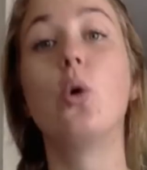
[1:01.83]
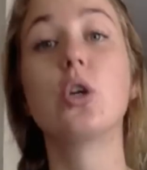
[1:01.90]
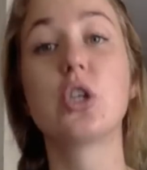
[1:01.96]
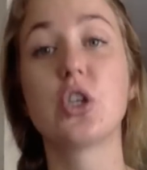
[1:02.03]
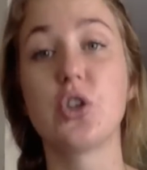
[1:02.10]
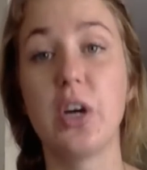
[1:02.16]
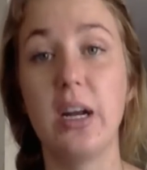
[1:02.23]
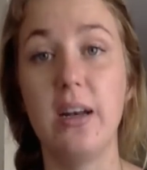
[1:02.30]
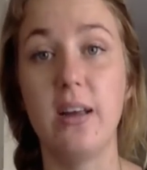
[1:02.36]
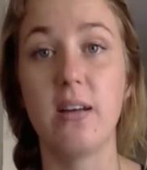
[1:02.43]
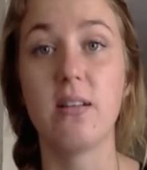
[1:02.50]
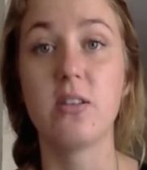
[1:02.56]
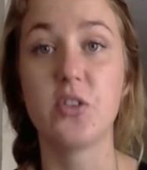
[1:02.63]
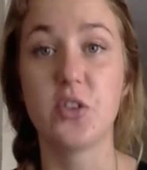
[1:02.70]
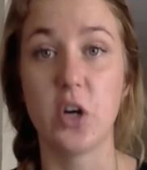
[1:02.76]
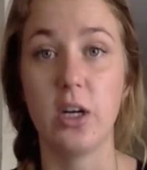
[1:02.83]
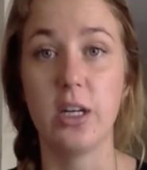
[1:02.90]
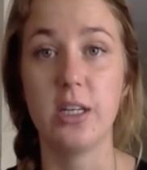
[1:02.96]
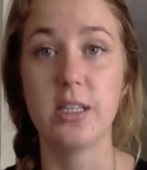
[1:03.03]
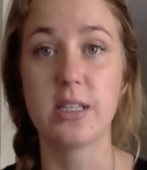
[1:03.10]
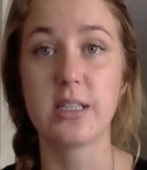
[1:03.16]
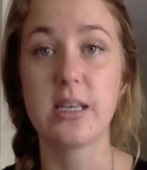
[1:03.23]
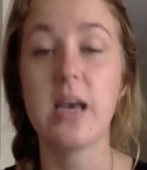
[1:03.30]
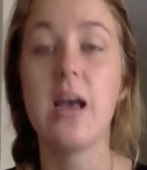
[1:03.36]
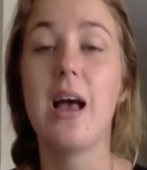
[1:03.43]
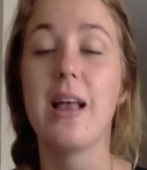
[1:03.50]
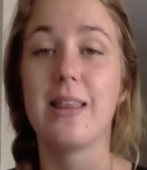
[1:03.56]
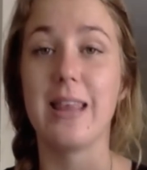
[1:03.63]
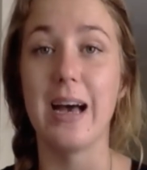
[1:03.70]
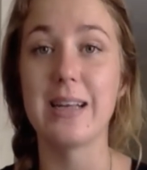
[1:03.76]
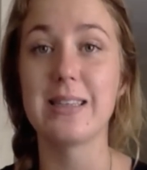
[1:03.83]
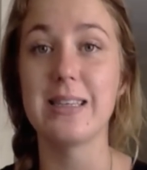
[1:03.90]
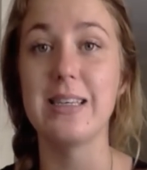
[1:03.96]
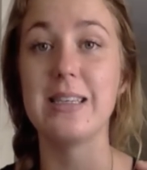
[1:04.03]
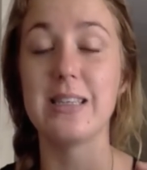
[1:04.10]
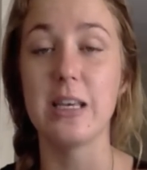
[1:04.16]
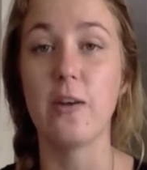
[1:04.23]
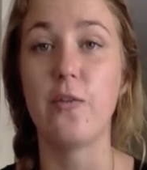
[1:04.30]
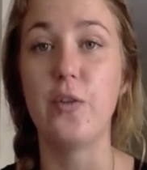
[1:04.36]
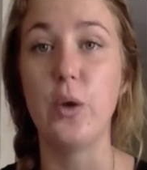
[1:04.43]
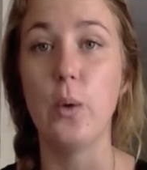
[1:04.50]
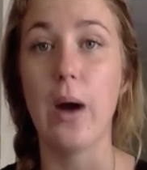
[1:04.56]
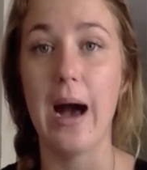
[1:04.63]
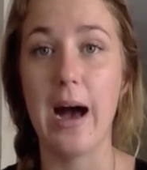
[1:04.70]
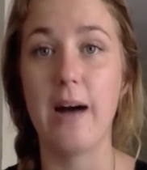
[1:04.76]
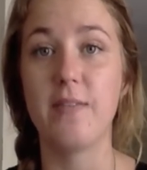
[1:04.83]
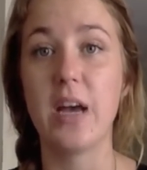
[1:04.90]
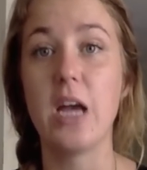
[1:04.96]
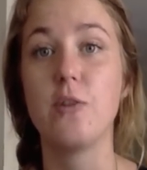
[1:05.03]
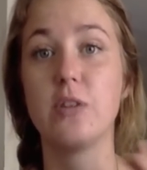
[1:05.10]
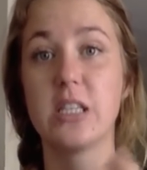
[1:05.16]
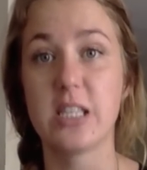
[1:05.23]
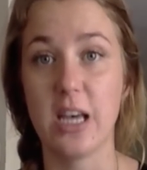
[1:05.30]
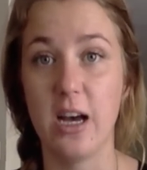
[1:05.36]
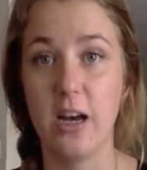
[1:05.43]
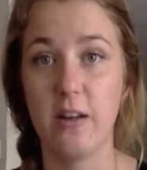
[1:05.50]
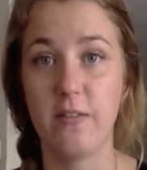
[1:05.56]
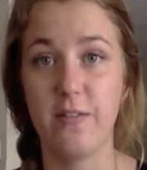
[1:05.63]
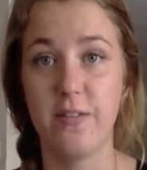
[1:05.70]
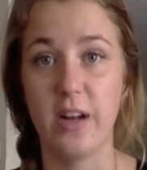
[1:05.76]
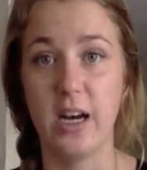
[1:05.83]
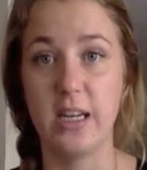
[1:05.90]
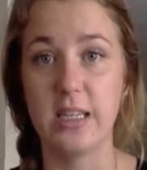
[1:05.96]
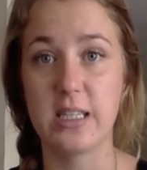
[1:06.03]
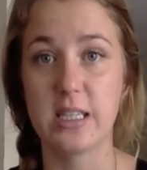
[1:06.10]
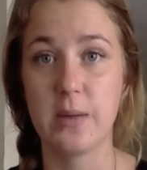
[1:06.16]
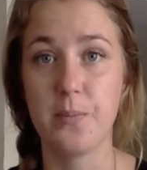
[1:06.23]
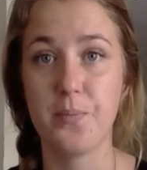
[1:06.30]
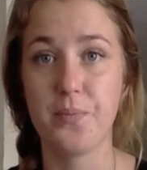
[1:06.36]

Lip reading: Australian dollars. That is if you have a return flight.